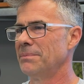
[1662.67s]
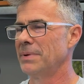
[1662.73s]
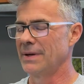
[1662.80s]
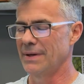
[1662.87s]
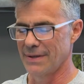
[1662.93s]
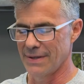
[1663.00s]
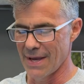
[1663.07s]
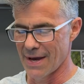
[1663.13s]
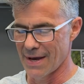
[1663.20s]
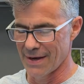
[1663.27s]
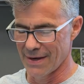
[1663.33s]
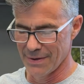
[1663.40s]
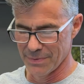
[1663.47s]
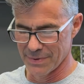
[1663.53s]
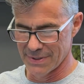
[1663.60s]
But yeah,
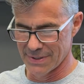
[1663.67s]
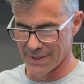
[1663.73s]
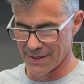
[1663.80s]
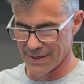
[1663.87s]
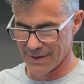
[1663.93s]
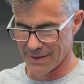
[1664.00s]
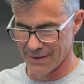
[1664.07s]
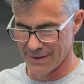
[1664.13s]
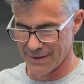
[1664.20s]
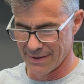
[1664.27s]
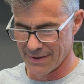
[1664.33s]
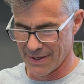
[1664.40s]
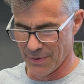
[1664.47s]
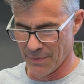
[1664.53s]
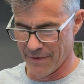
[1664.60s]
it was. I
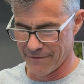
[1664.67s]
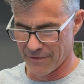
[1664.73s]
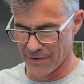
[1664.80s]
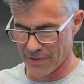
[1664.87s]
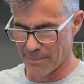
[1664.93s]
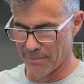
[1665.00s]
went for the